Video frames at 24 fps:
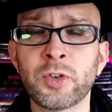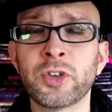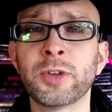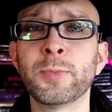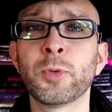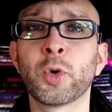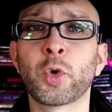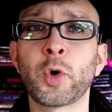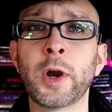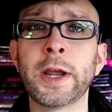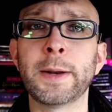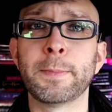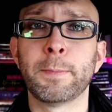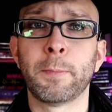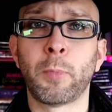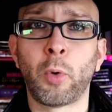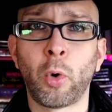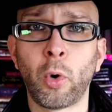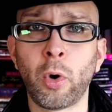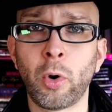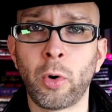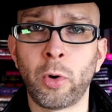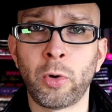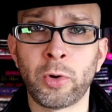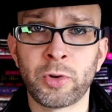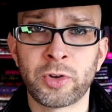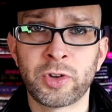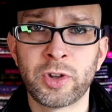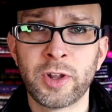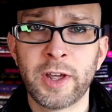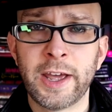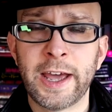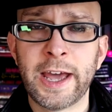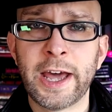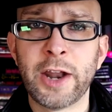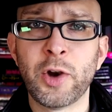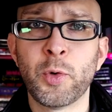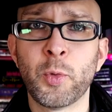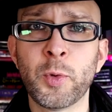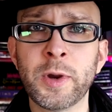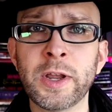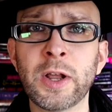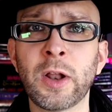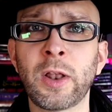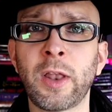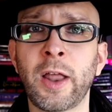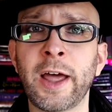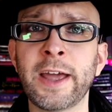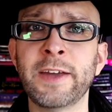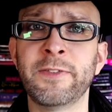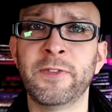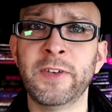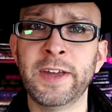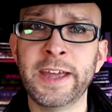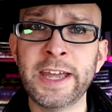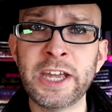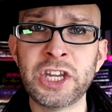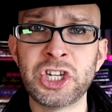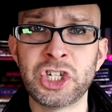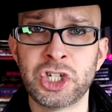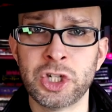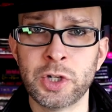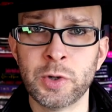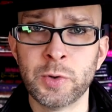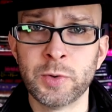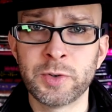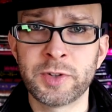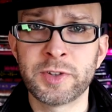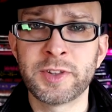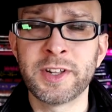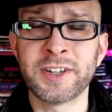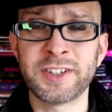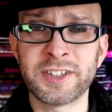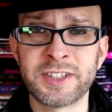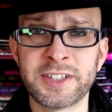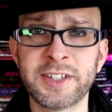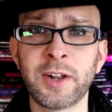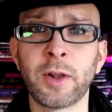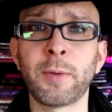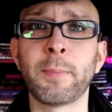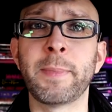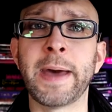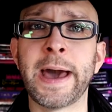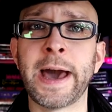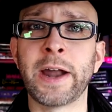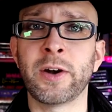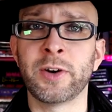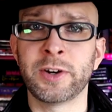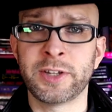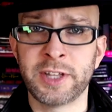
some great morals and real life issues that still matter